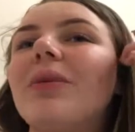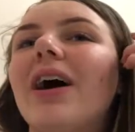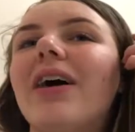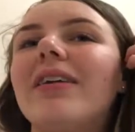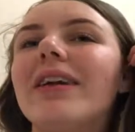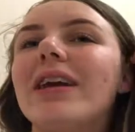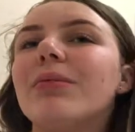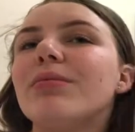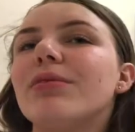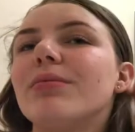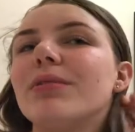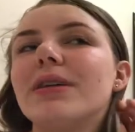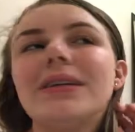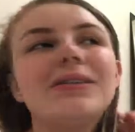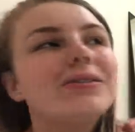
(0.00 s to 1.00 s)
about it, and
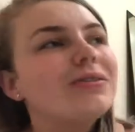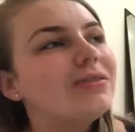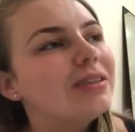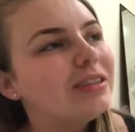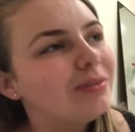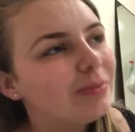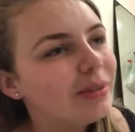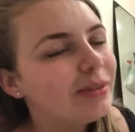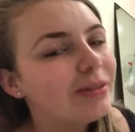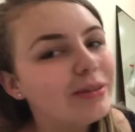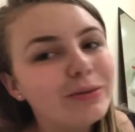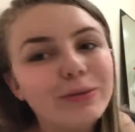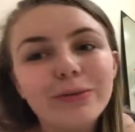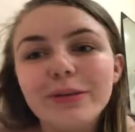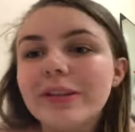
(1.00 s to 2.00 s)
probably not all these
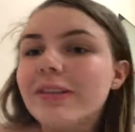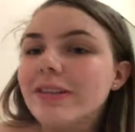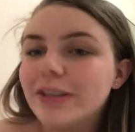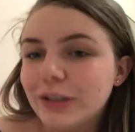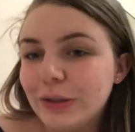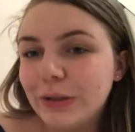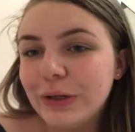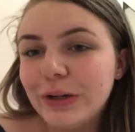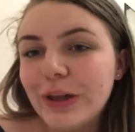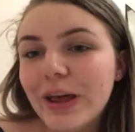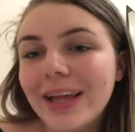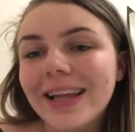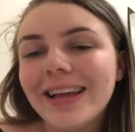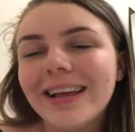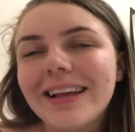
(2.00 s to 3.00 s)
McDonald's are doing
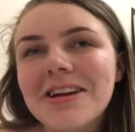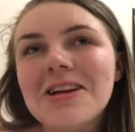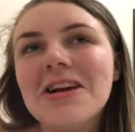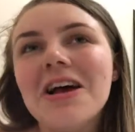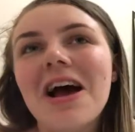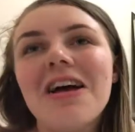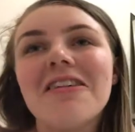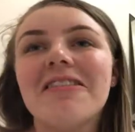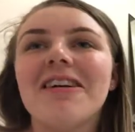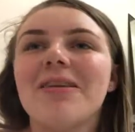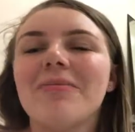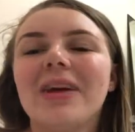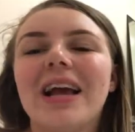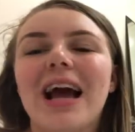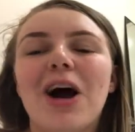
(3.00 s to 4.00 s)
a
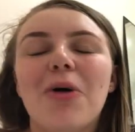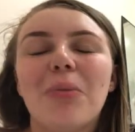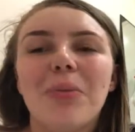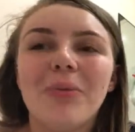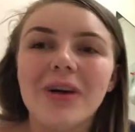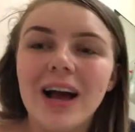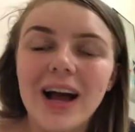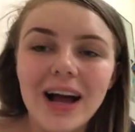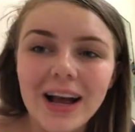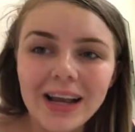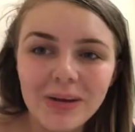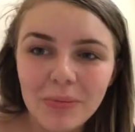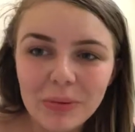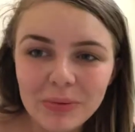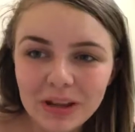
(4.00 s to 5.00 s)
great big help, but I
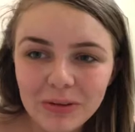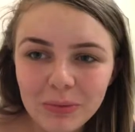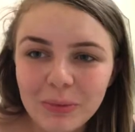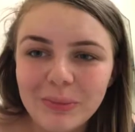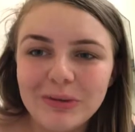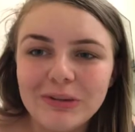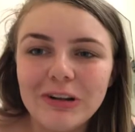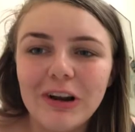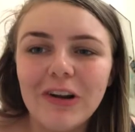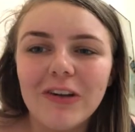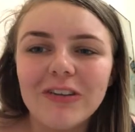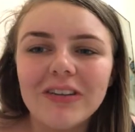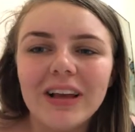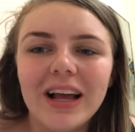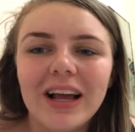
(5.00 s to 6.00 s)
am obsessed with
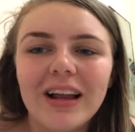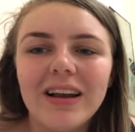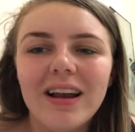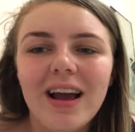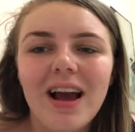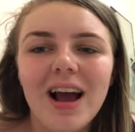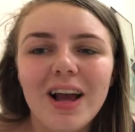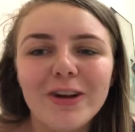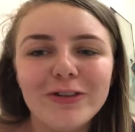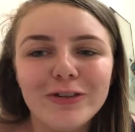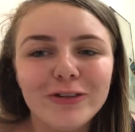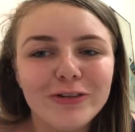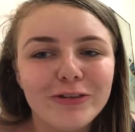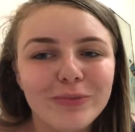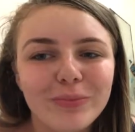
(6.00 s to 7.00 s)
McDonald's and I
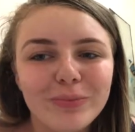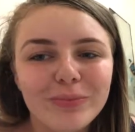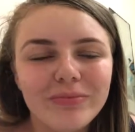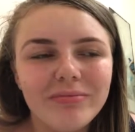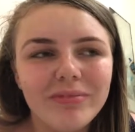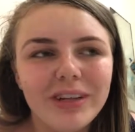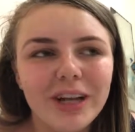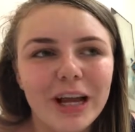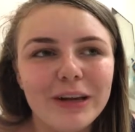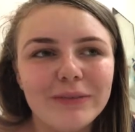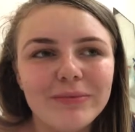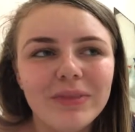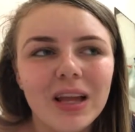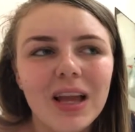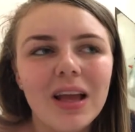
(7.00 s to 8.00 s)
shouldn't, you
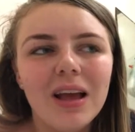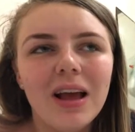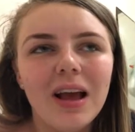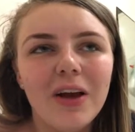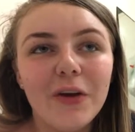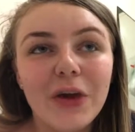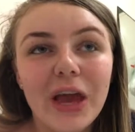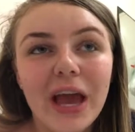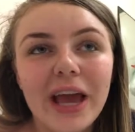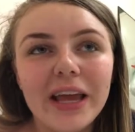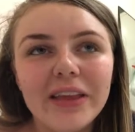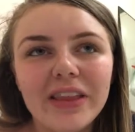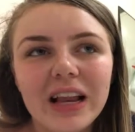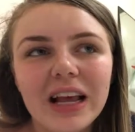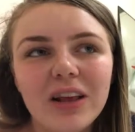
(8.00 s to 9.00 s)
know.
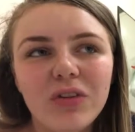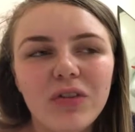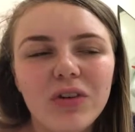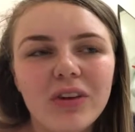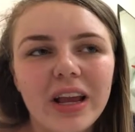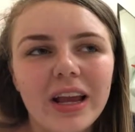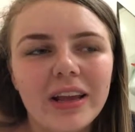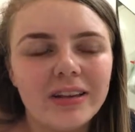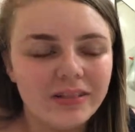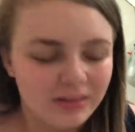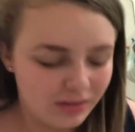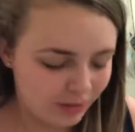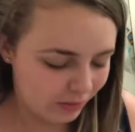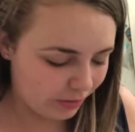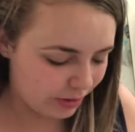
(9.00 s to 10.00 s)
Okay, the last few
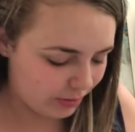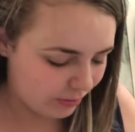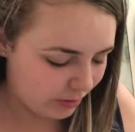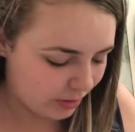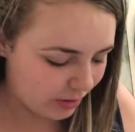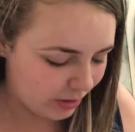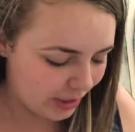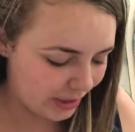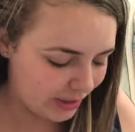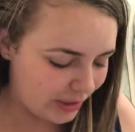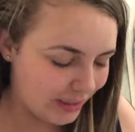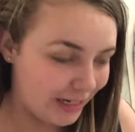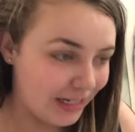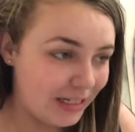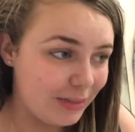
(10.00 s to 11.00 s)
days, well,
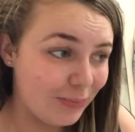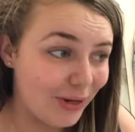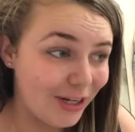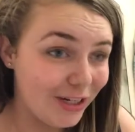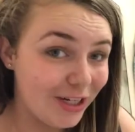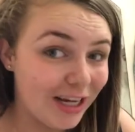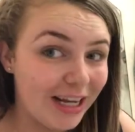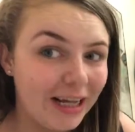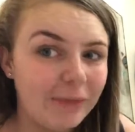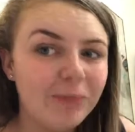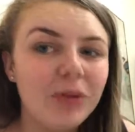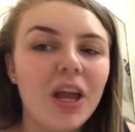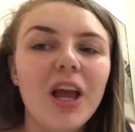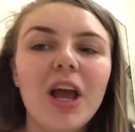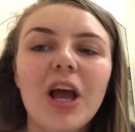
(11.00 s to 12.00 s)
yesterday especially,
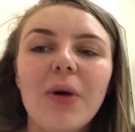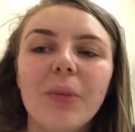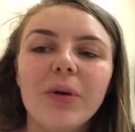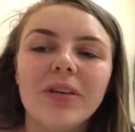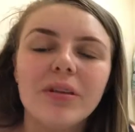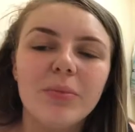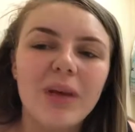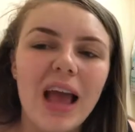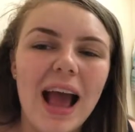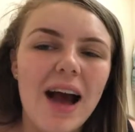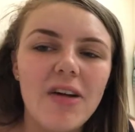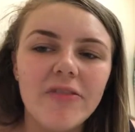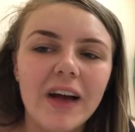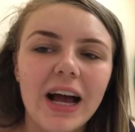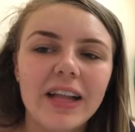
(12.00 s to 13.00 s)
was a bit
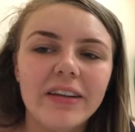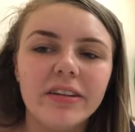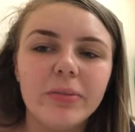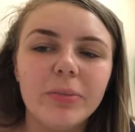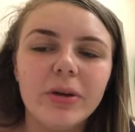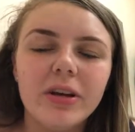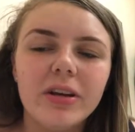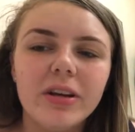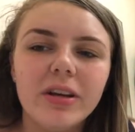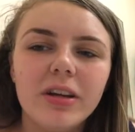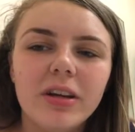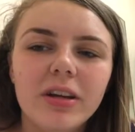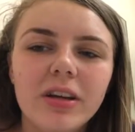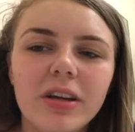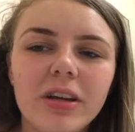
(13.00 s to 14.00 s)
out of hand, but
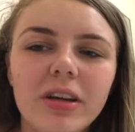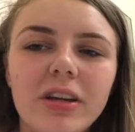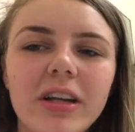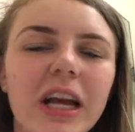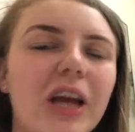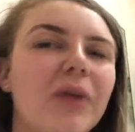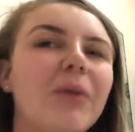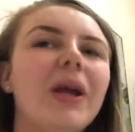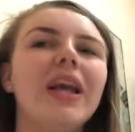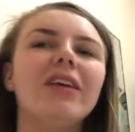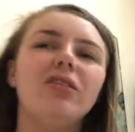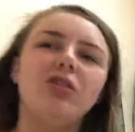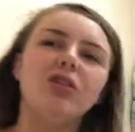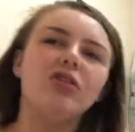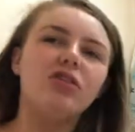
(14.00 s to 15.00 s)
you know,
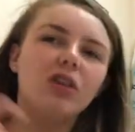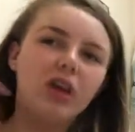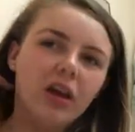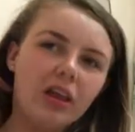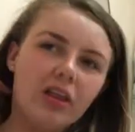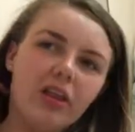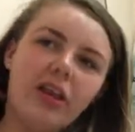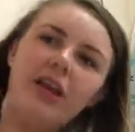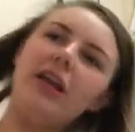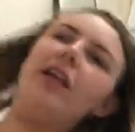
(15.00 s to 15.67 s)
it's just, the thing